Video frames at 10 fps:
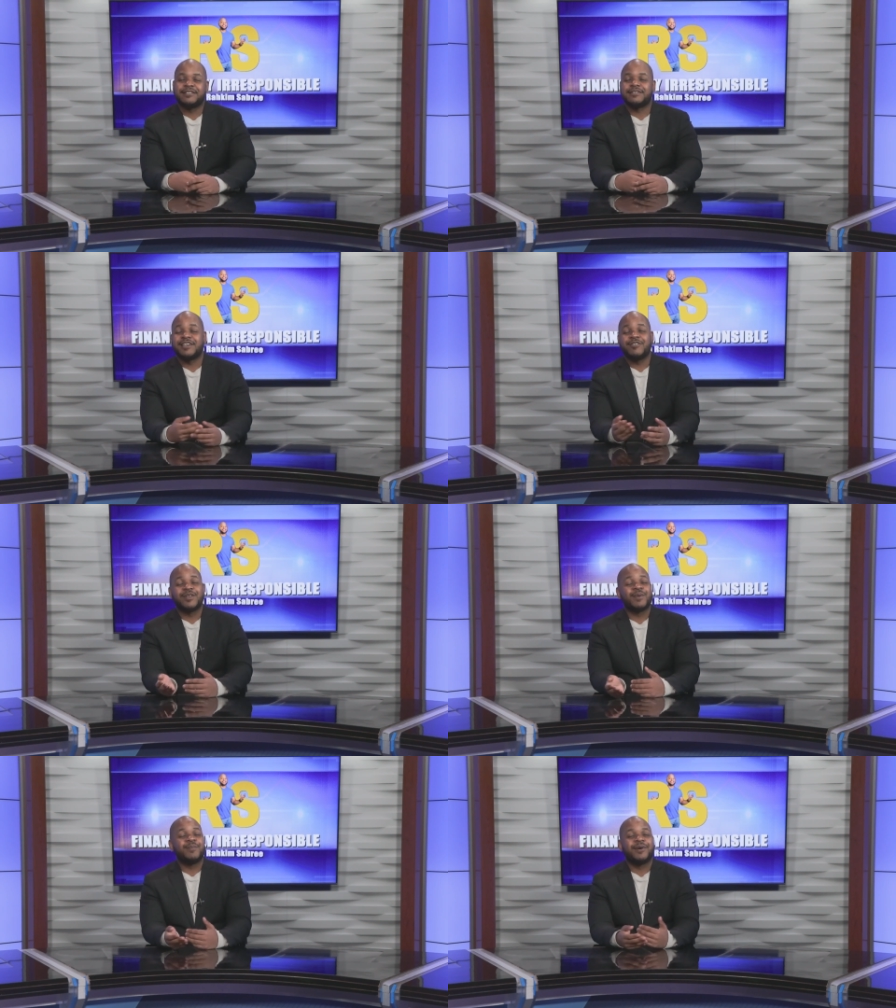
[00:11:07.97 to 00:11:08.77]
tell
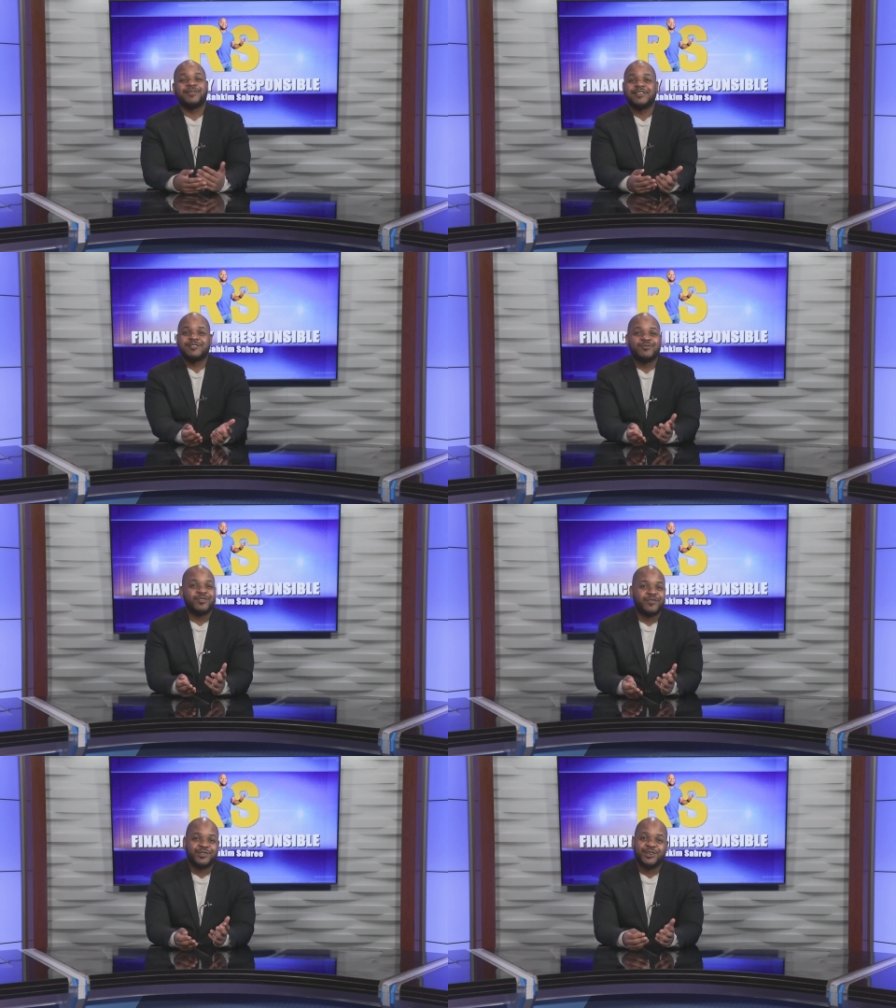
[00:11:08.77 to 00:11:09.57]
them about the tooth
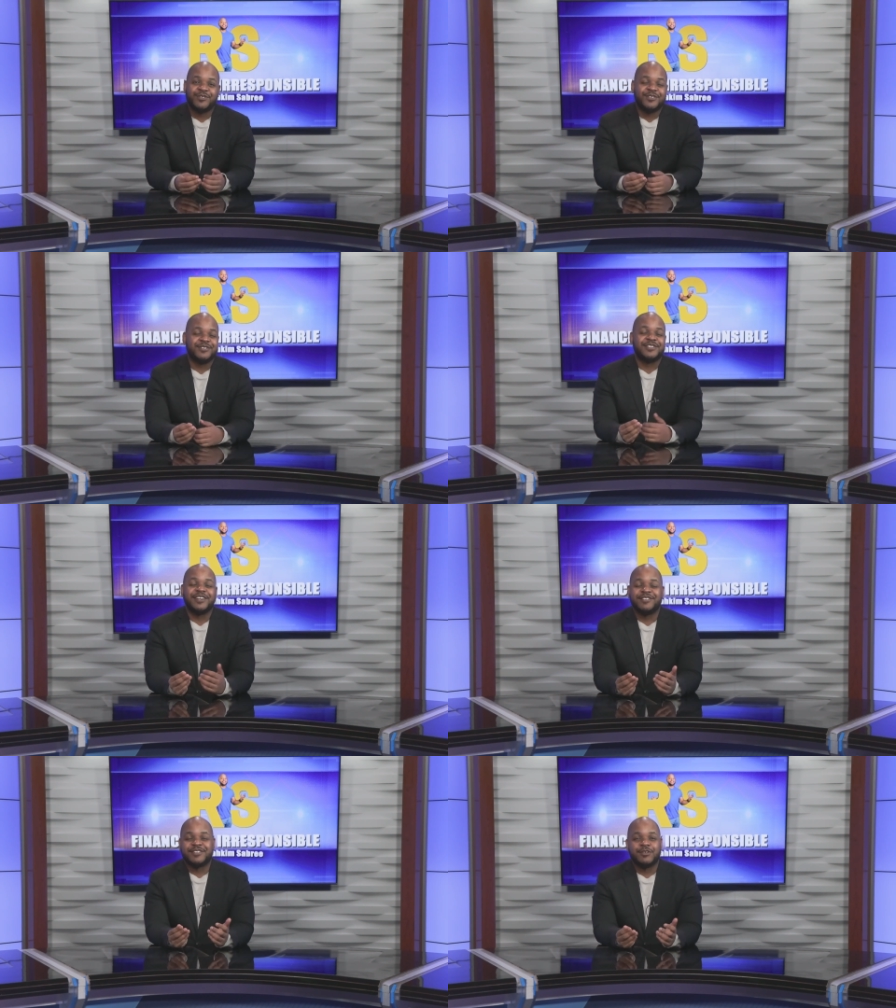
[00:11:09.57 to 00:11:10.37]
fairy or
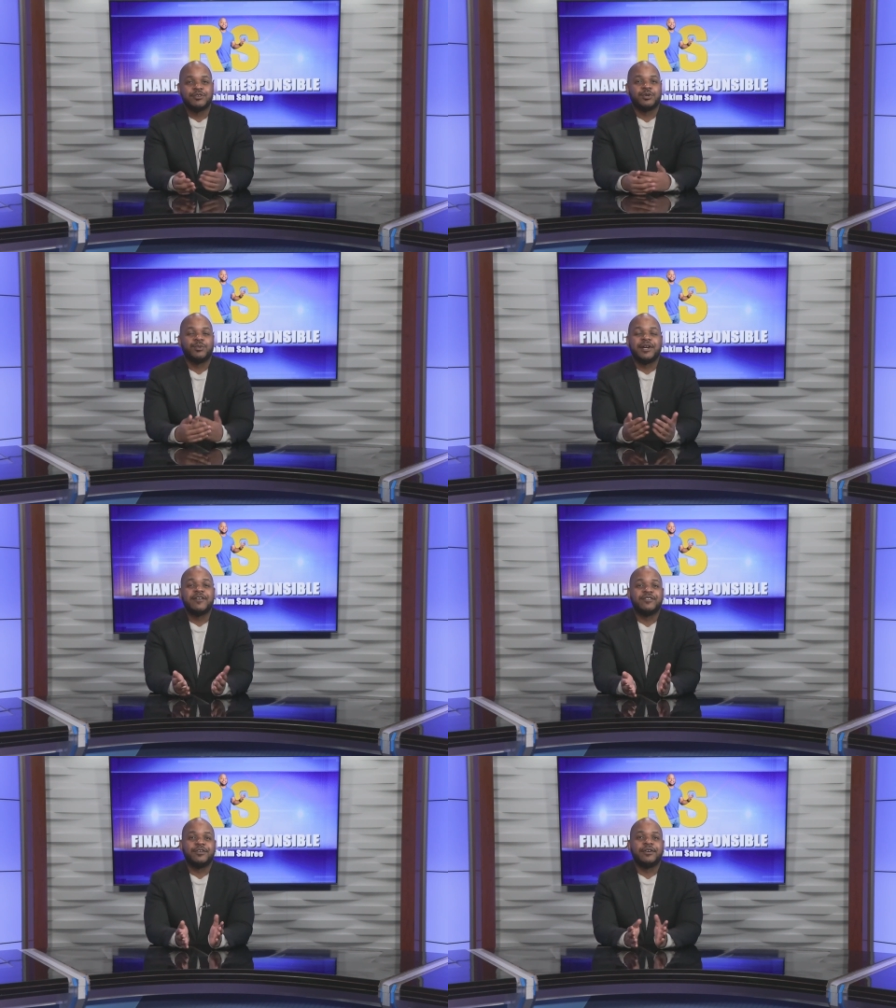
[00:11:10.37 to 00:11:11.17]
Santa Claus or
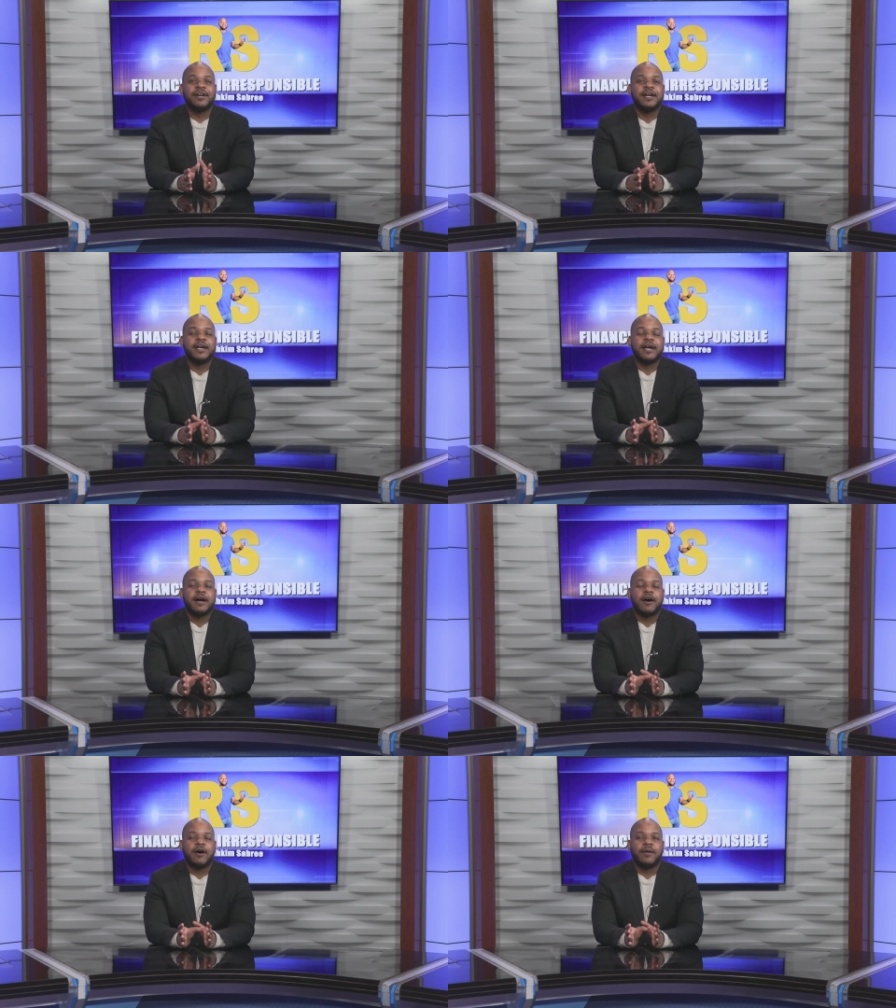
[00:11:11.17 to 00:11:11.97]
whatever
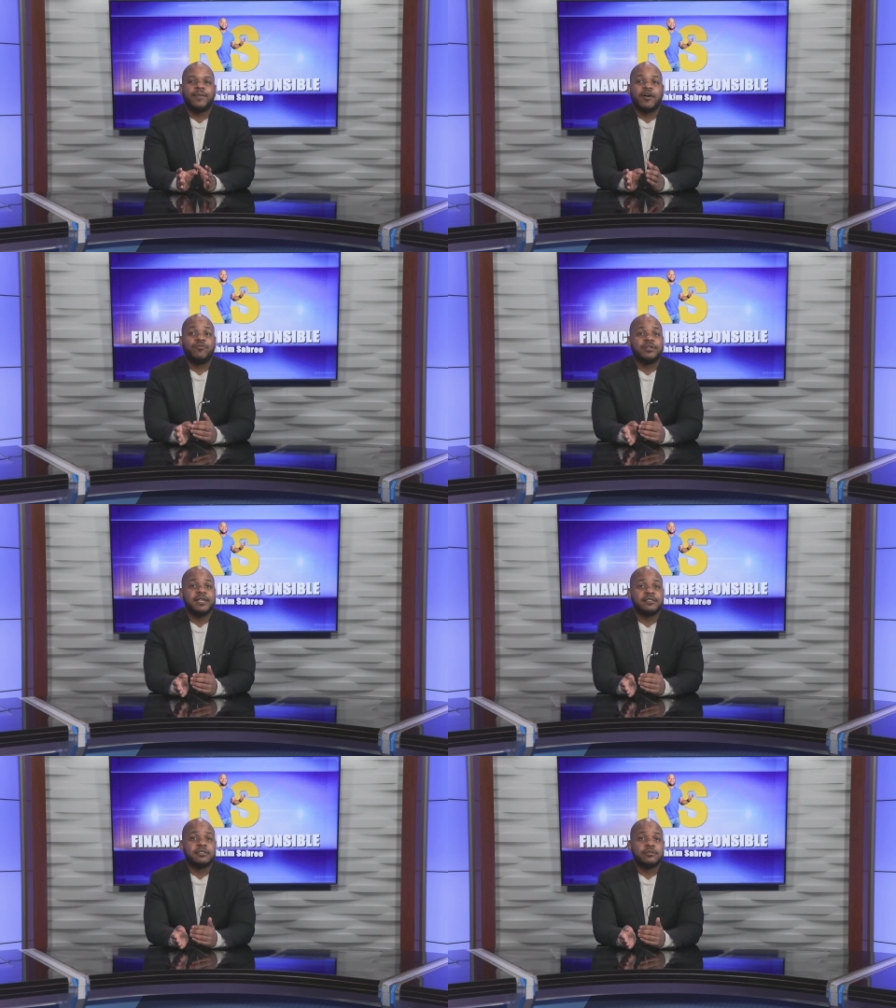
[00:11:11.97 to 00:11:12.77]
that
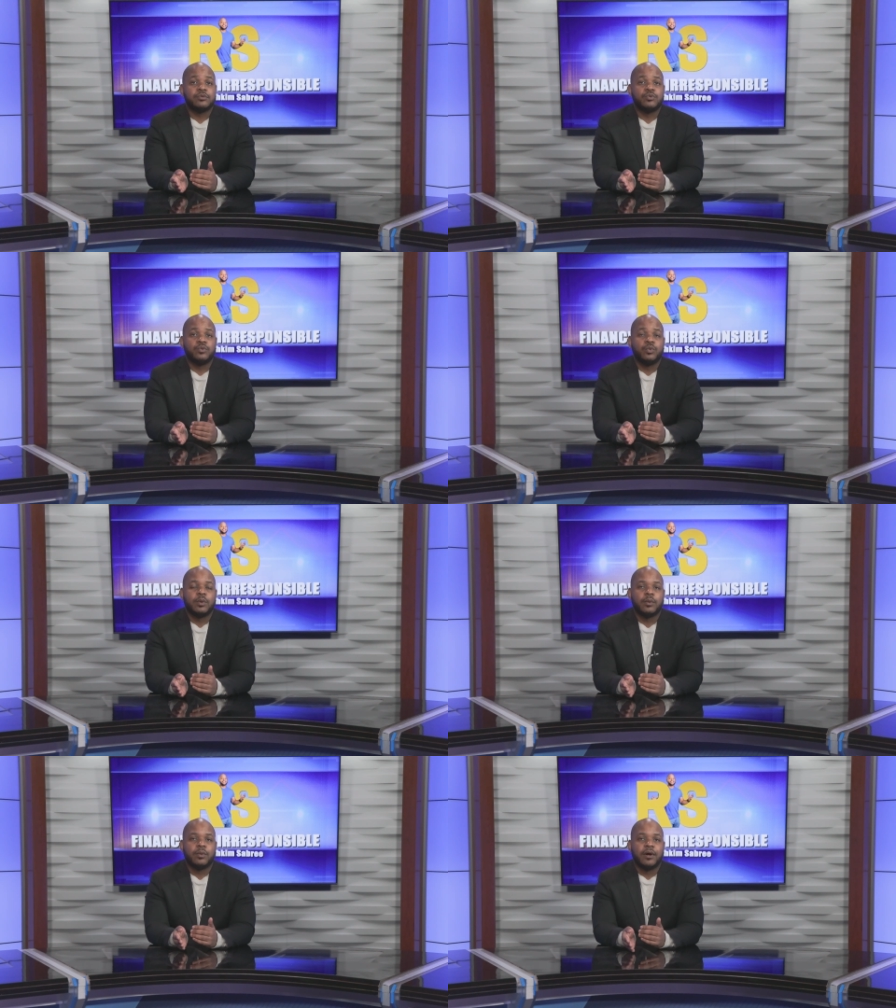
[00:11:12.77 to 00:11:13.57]
relates to
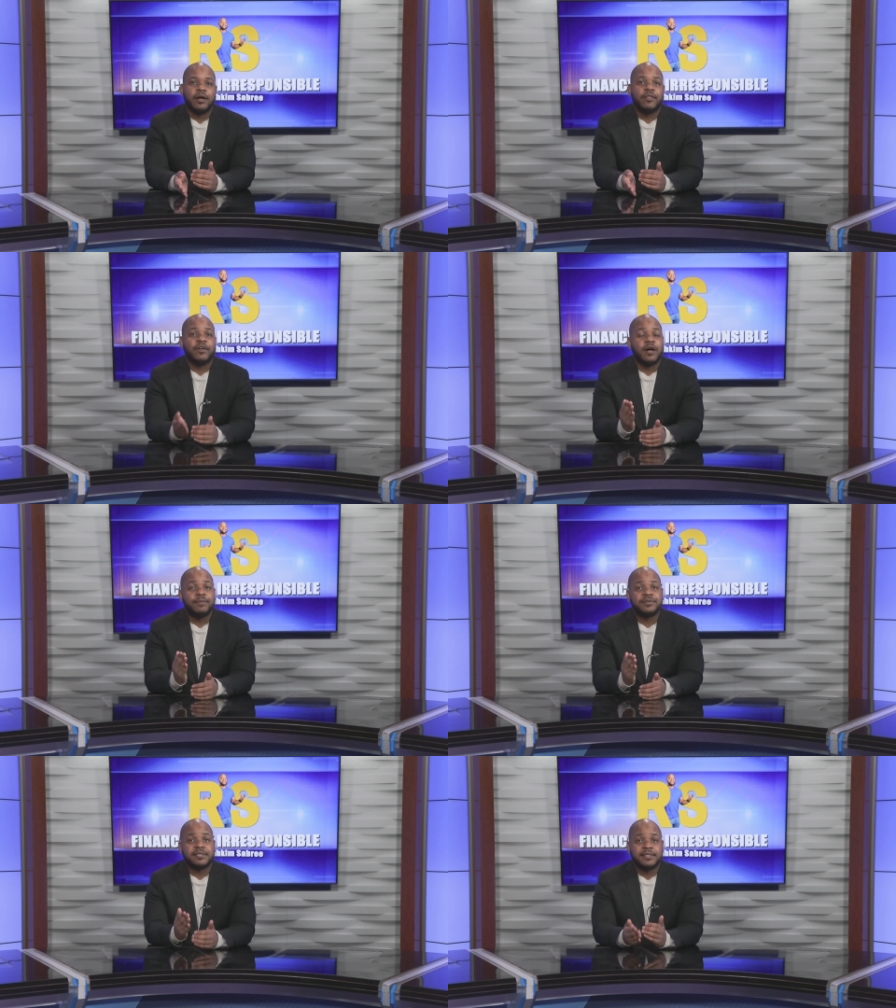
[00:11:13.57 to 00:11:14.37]
the
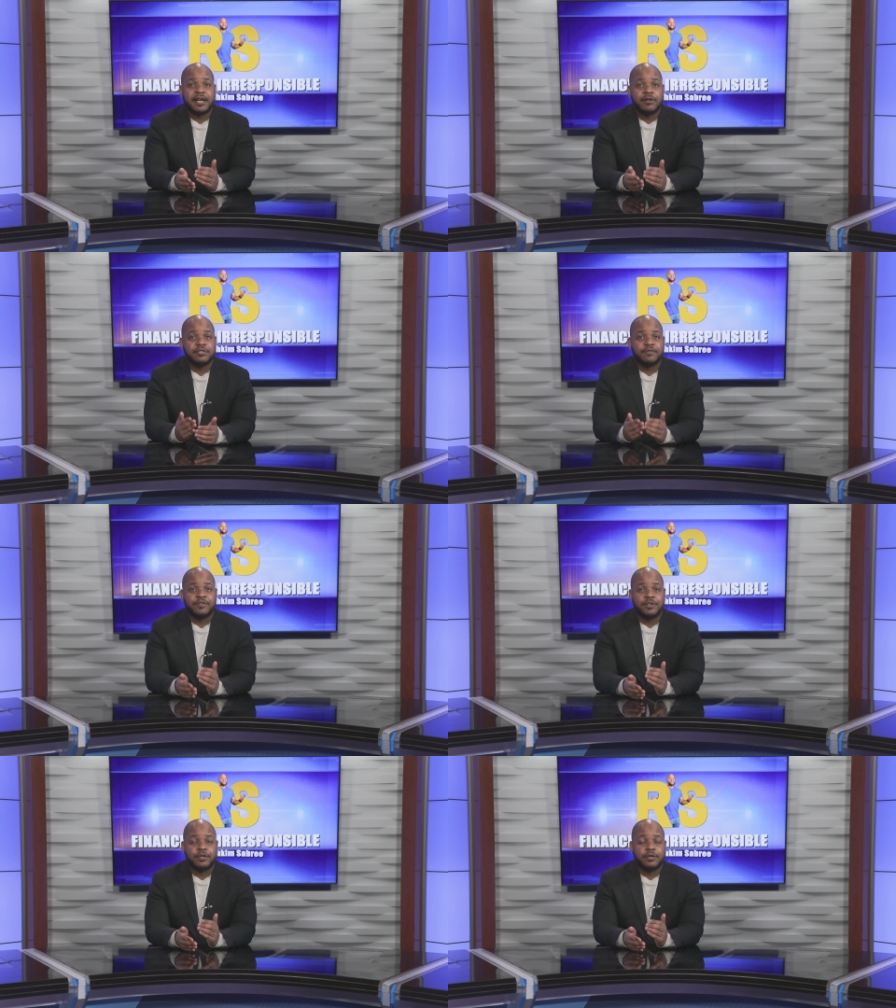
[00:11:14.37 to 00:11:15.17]
ups and downs
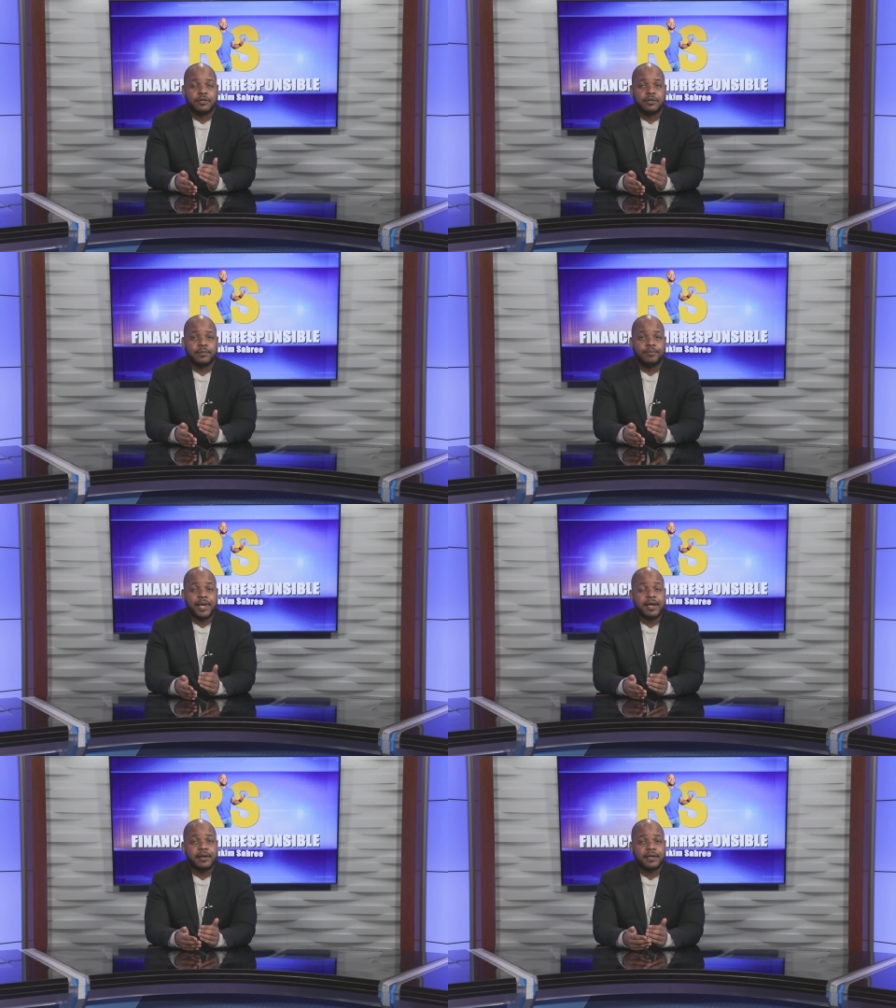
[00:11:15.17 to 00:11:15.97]
of their
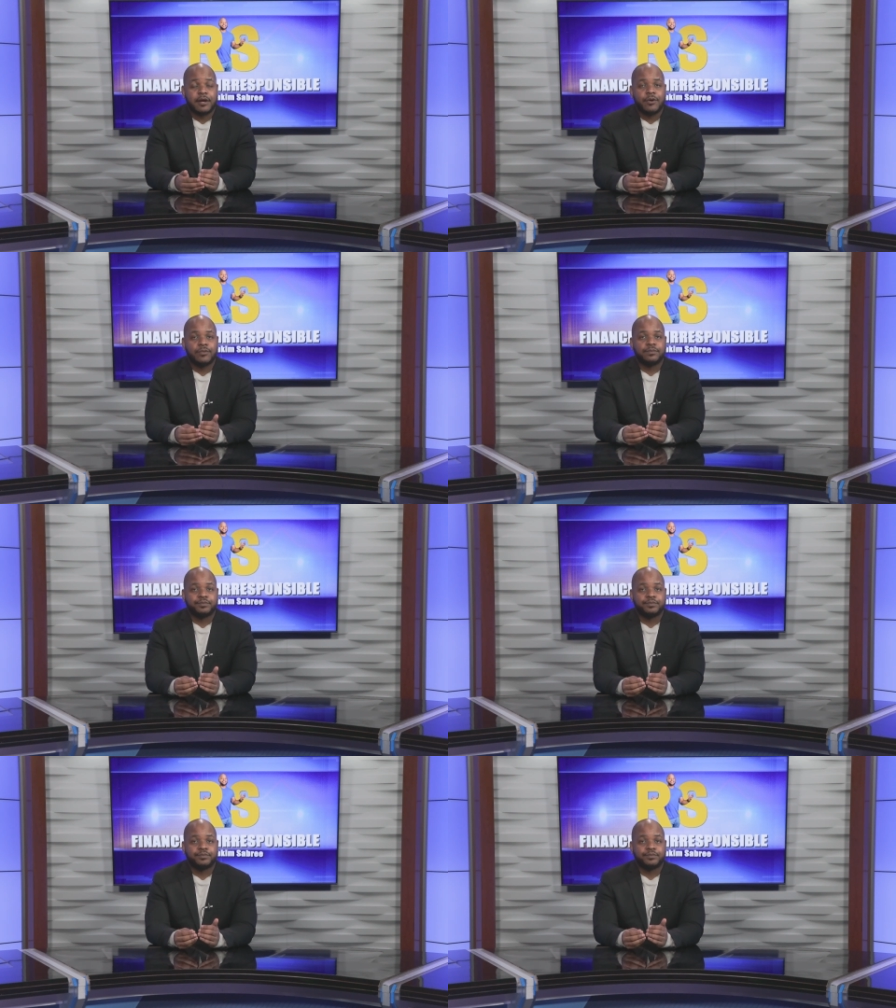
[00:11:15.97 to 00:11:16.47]
bank account.